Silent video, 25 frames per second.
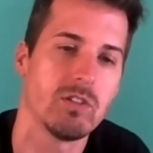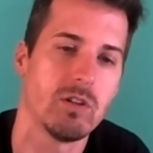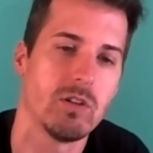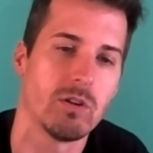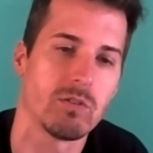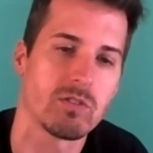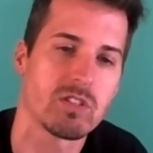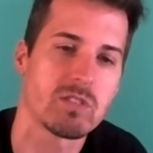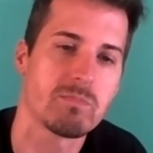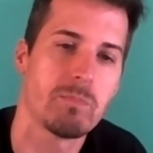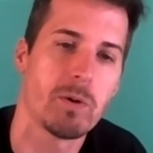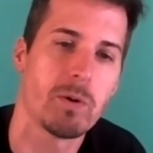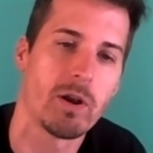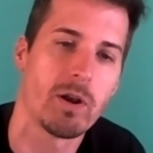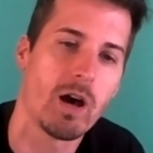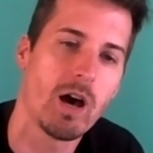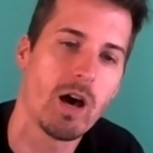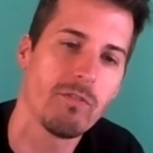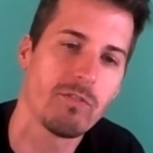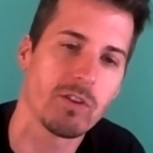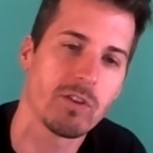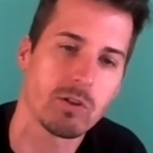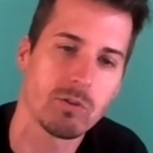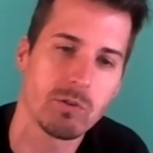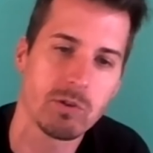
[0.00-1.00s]
spun off,
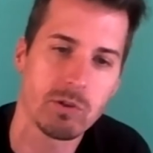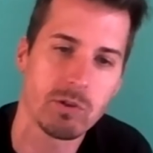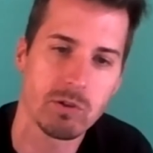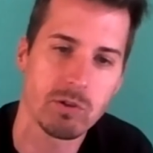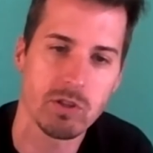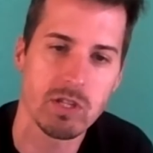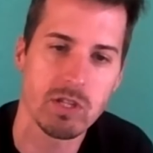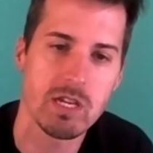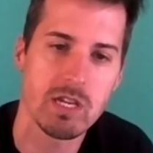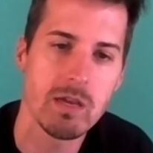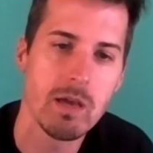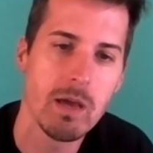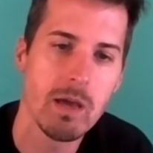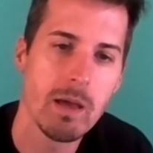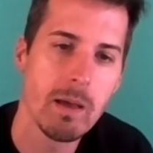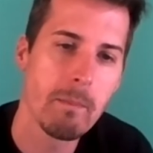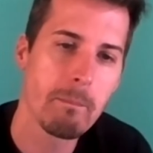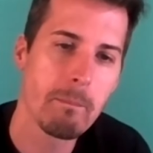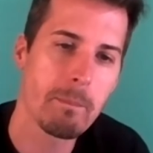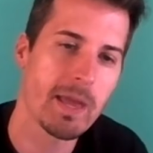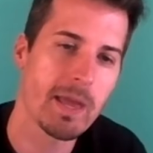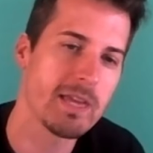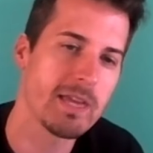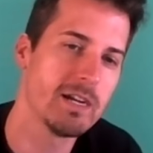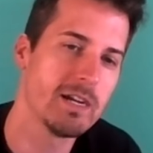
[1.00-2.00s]
it clearly
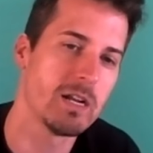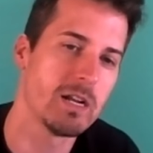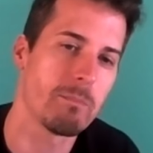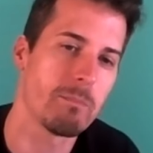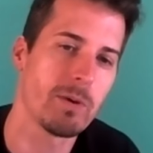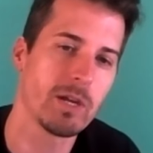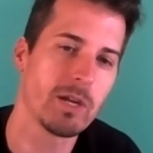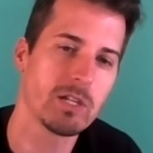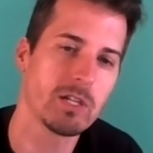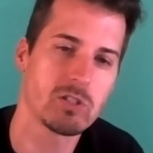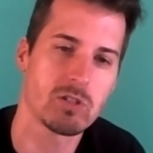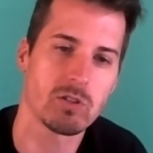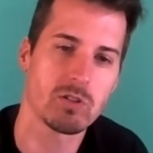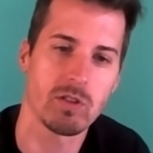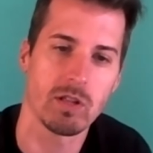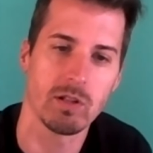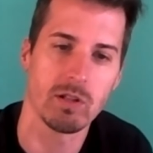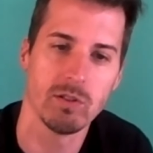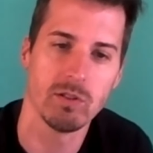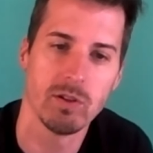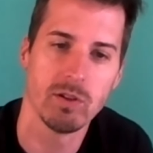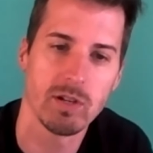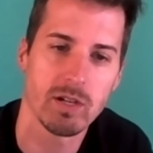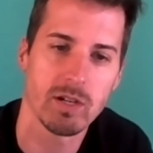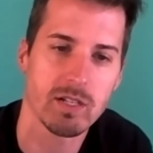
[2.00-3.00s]
painted a picture that,
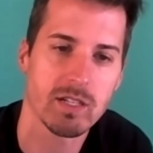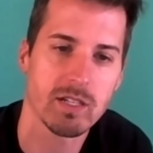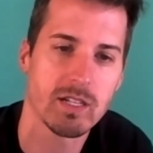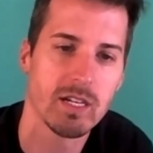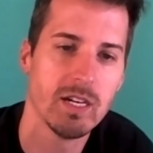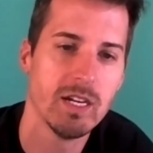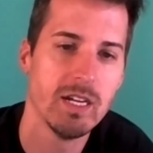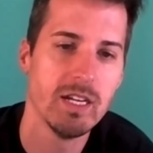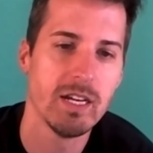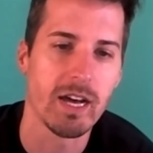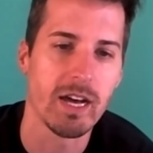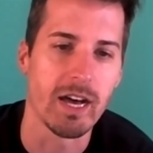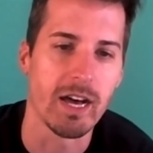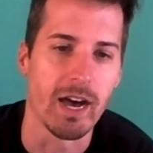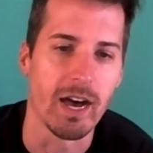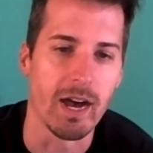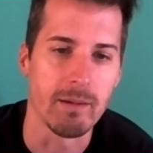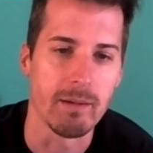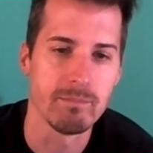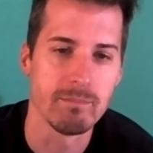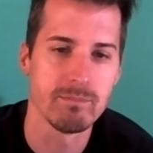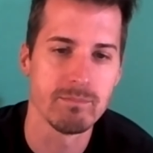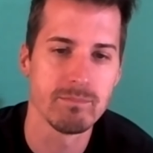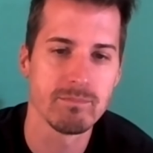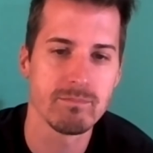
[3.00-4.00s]
look,
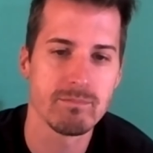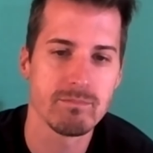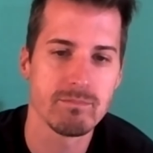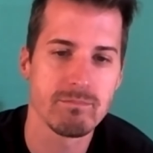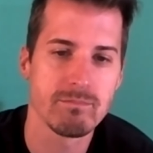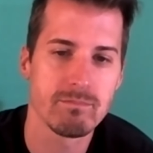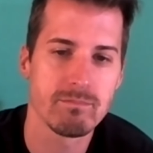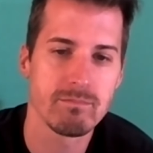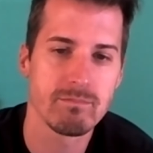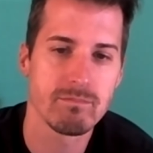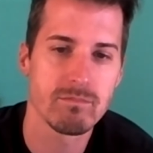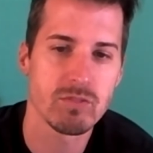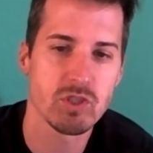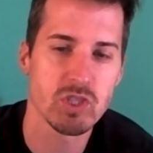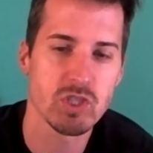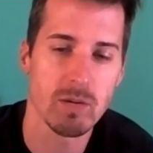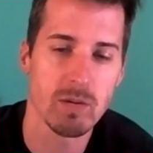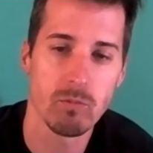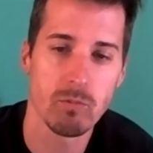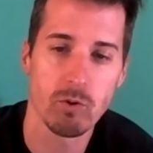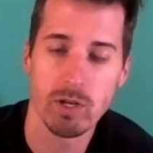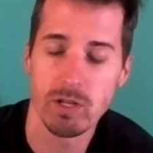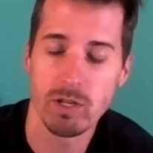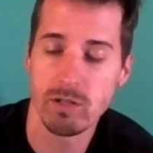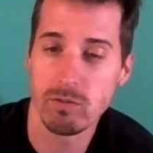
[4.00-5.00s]

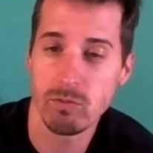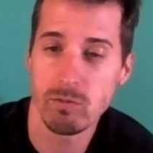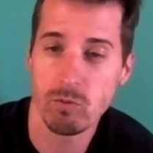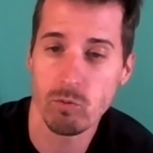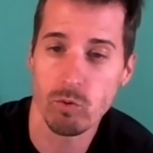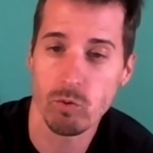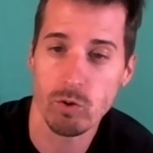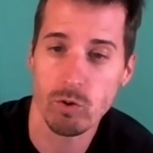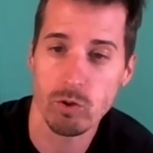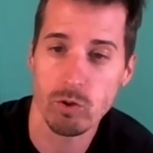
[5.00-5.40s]
someone,